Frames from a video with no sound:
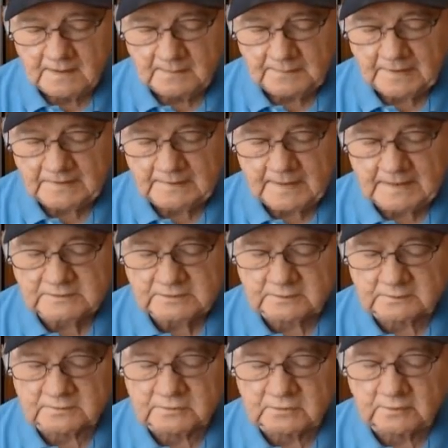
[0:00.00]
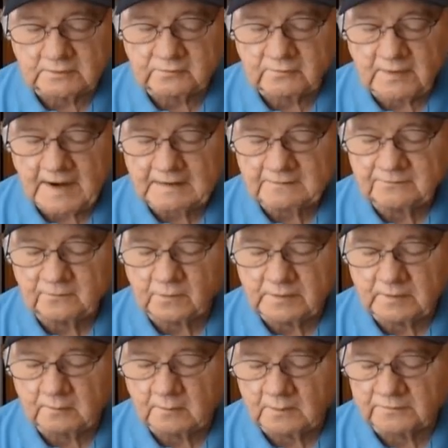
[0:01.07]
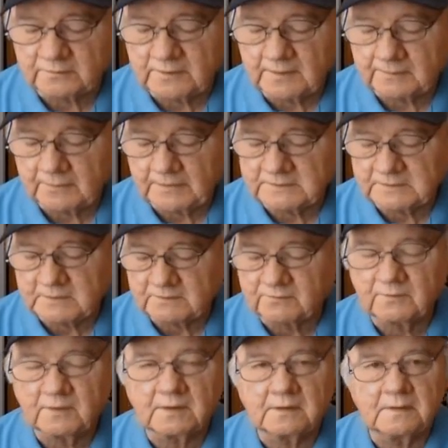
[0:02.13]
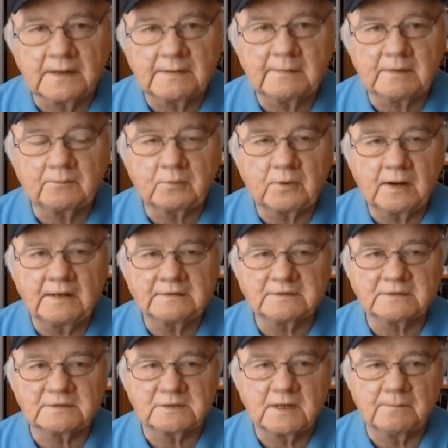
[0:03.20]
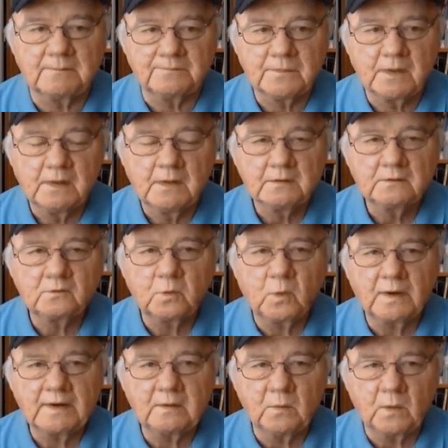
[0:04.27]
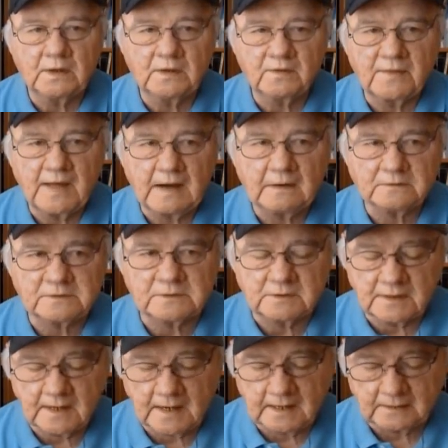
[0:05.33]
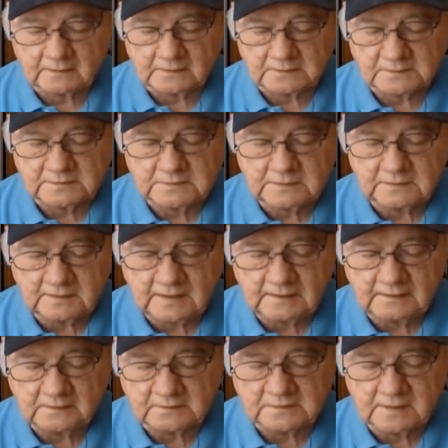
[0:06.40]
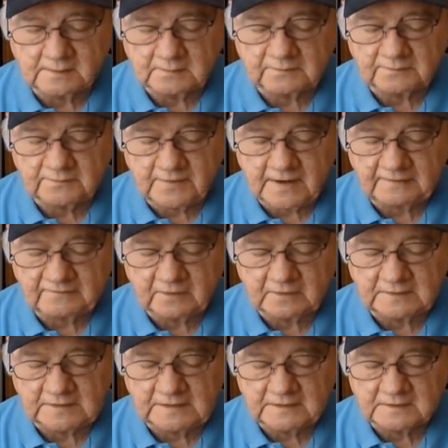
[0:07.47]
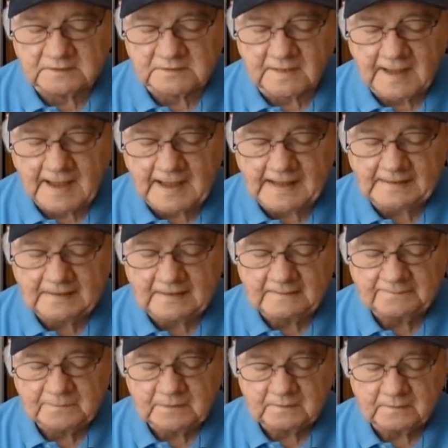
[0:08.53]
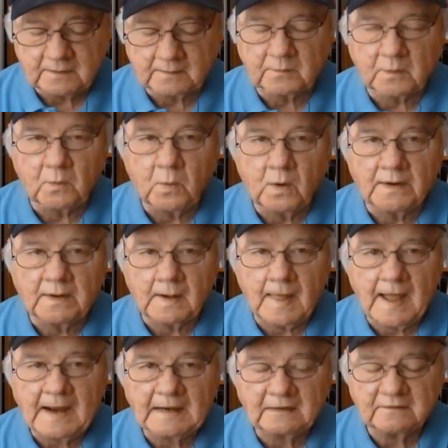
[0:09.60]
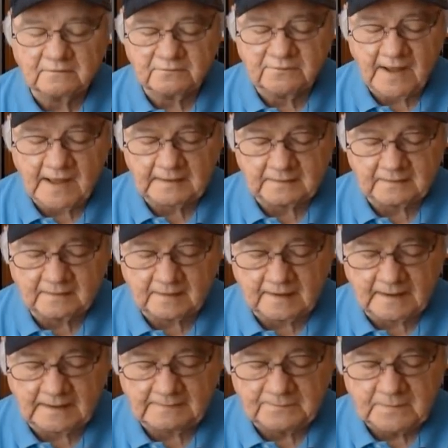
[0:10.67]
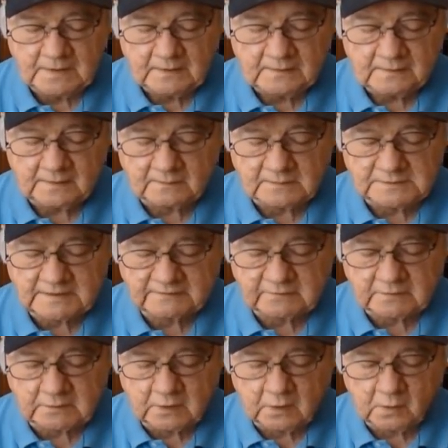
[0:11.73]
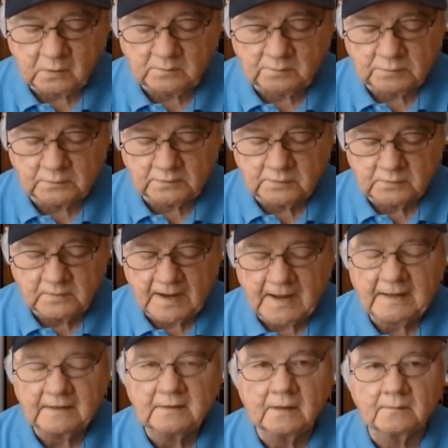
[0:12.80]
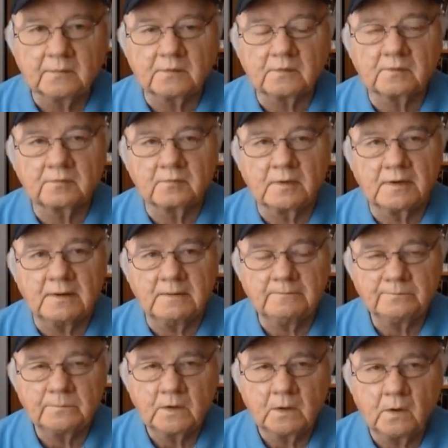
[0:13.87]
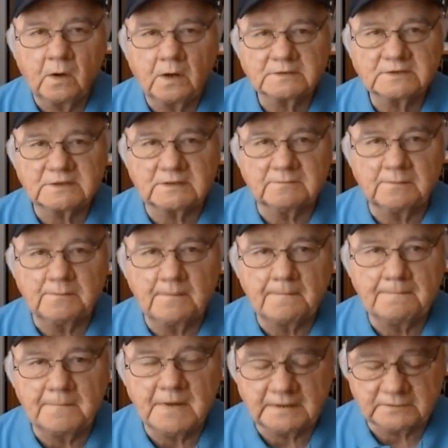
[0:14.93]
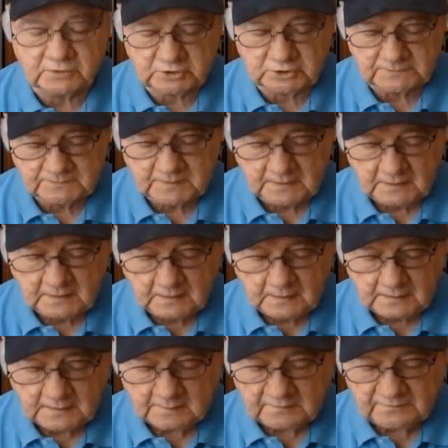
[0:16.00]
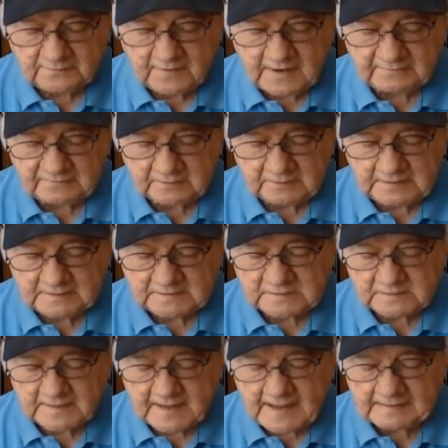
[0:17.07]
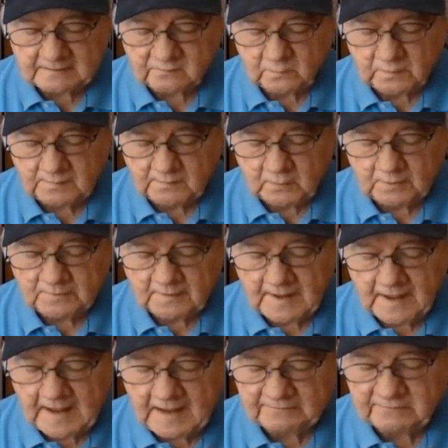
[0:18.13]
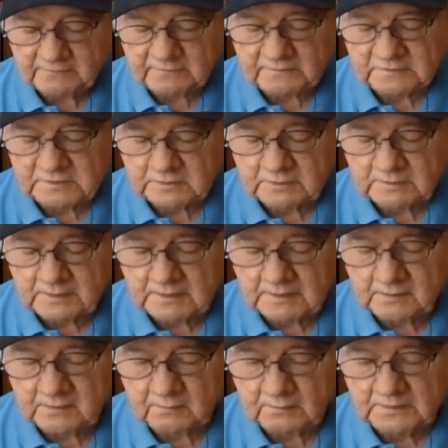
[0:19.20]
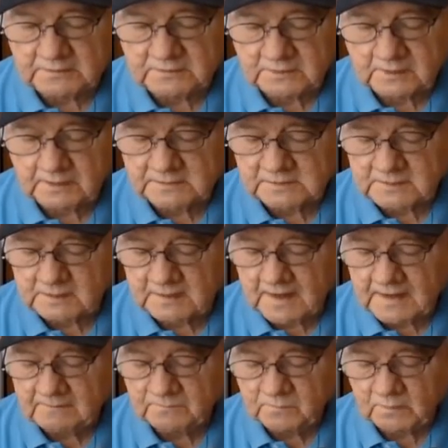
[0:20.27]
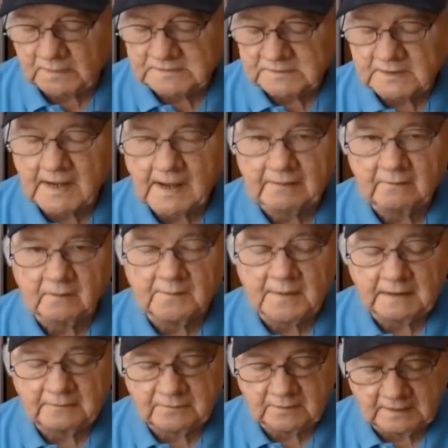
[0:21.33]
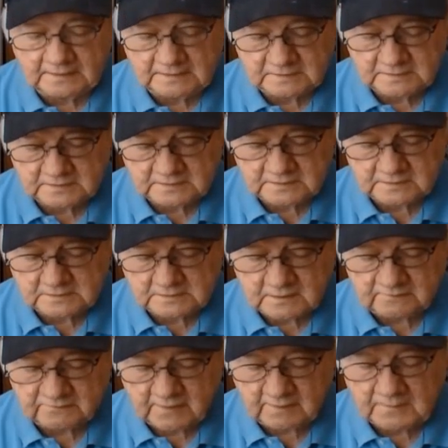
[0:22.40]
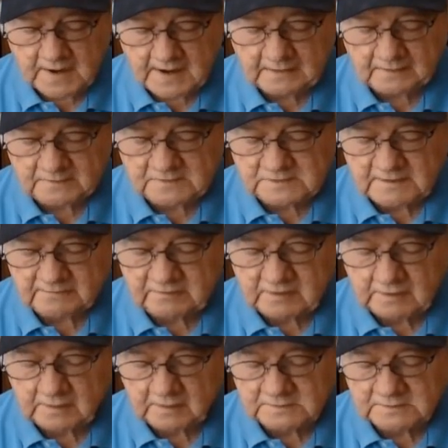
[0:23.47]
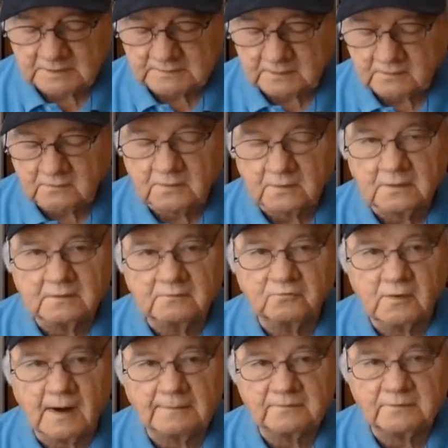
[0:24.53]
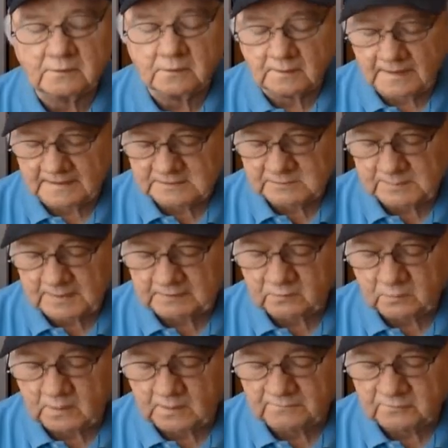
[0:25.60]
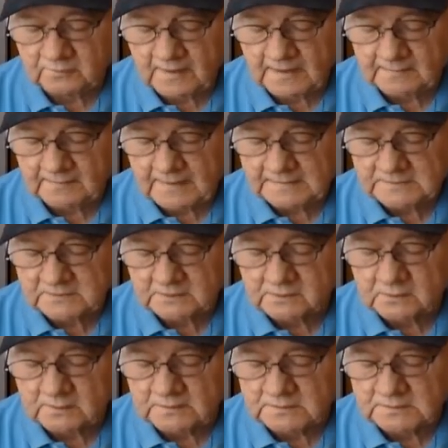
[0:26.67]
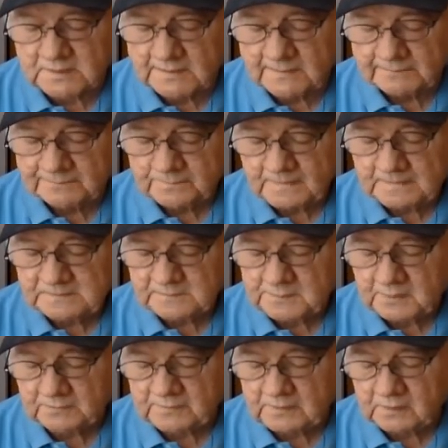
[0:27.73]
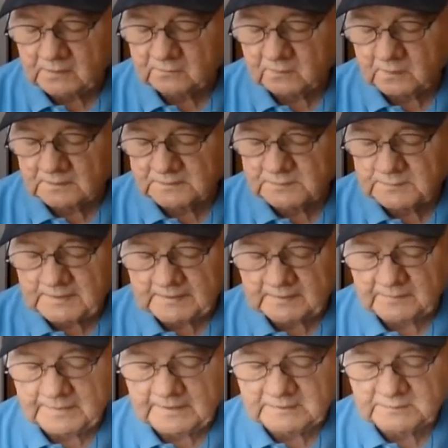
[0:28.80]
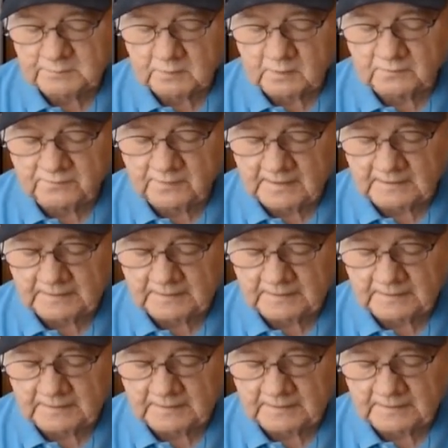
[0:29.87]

Penn National's dirt track. Four-year-olds and up racing for a claiming prize of some $21,000. Contenders number five, Alina's Lad. Number one, Lack Valentine. Number seven, Code Blue. And number three, Awesome Mitch. Number five, Alina's Lad has won more than half of his 13 career starts to date, racing at or about today's distance of a mile and 70 yards on the dirt, drops in class by 12 TrackMaster units He's both the overall speed and pace profile